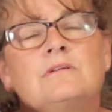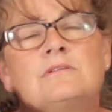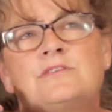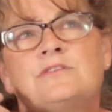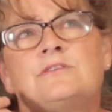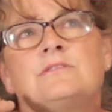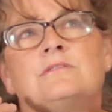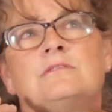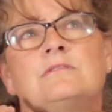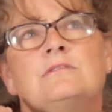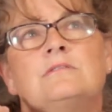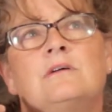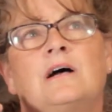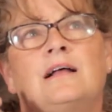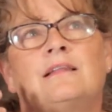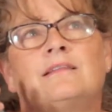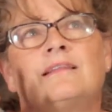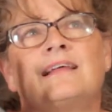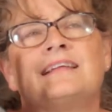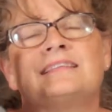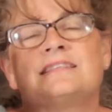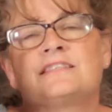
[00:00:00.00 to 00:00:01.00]
to uh,
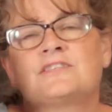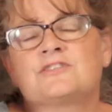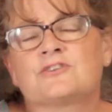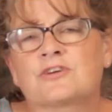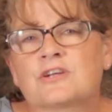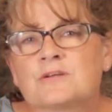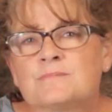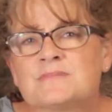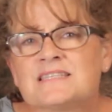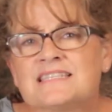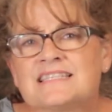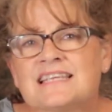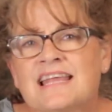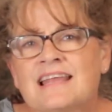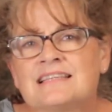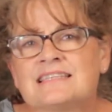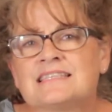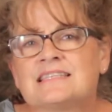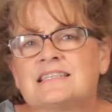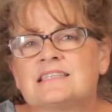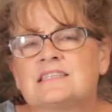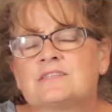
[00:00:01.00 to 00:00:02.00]
let
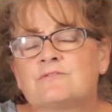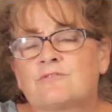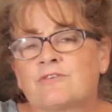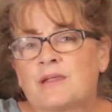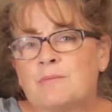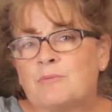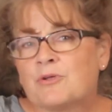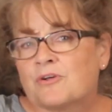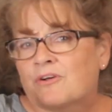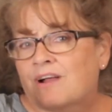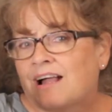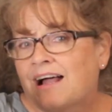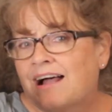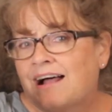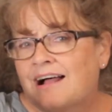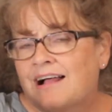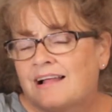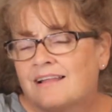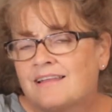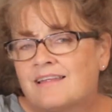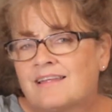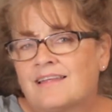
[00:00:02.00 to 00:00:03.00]
circumstances frame your
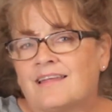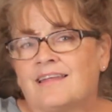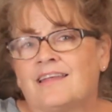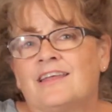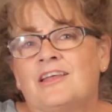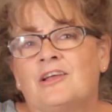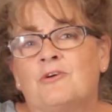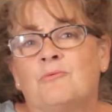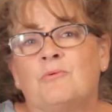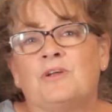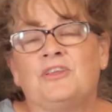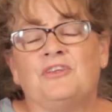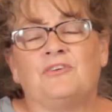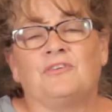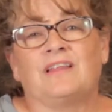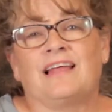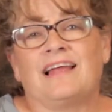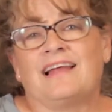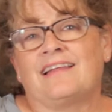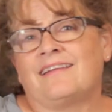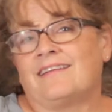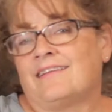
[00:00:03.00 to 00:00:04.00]
God, when you
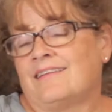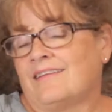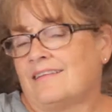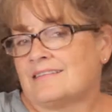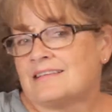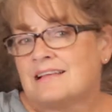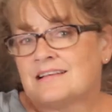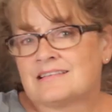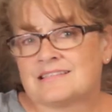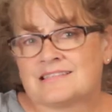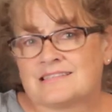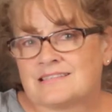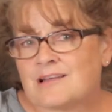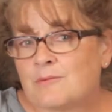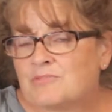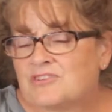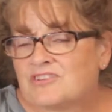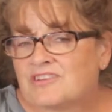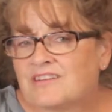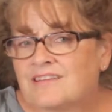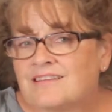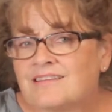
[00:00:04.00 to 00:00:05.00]
let
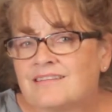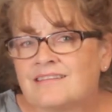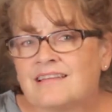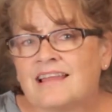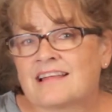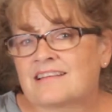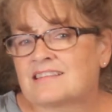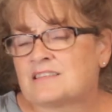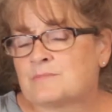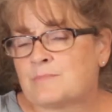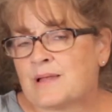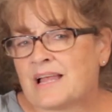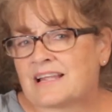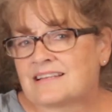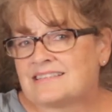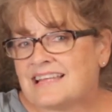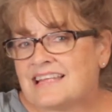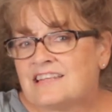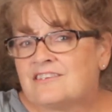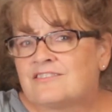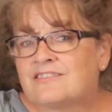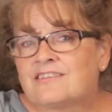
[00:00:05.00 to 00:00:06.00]
assumptions and
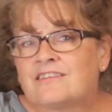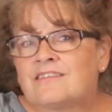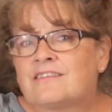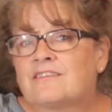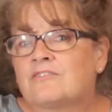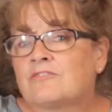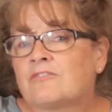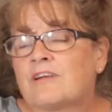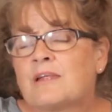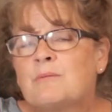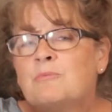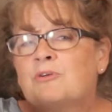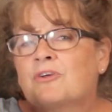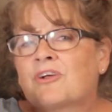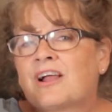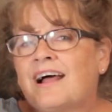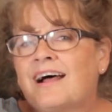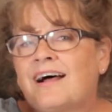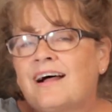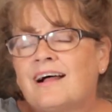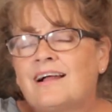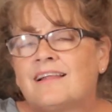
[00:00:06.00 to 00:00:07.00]
expectations frame your
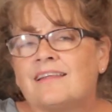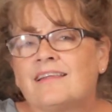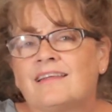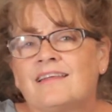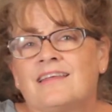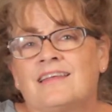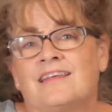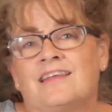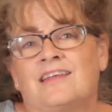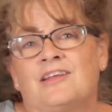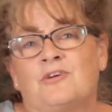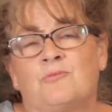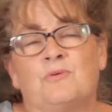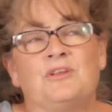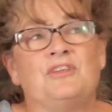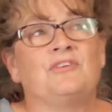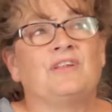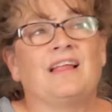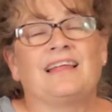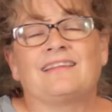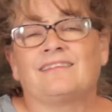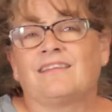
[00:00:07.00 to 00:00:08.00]
God, when
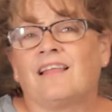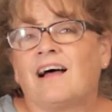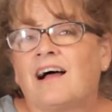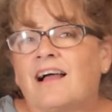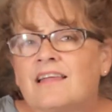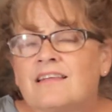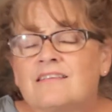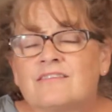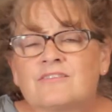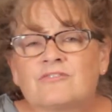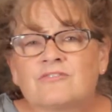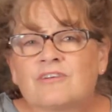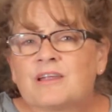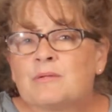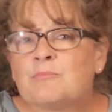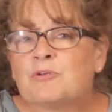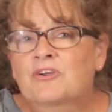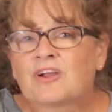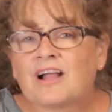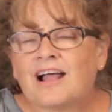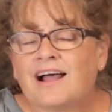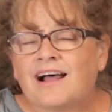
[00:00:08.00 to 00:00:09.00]
you let lies frame
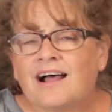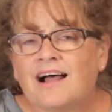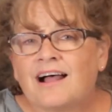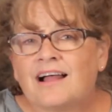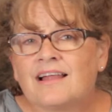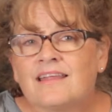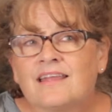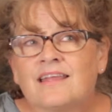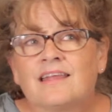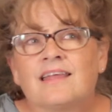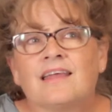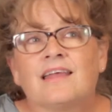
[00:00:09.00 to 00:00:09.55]
your God,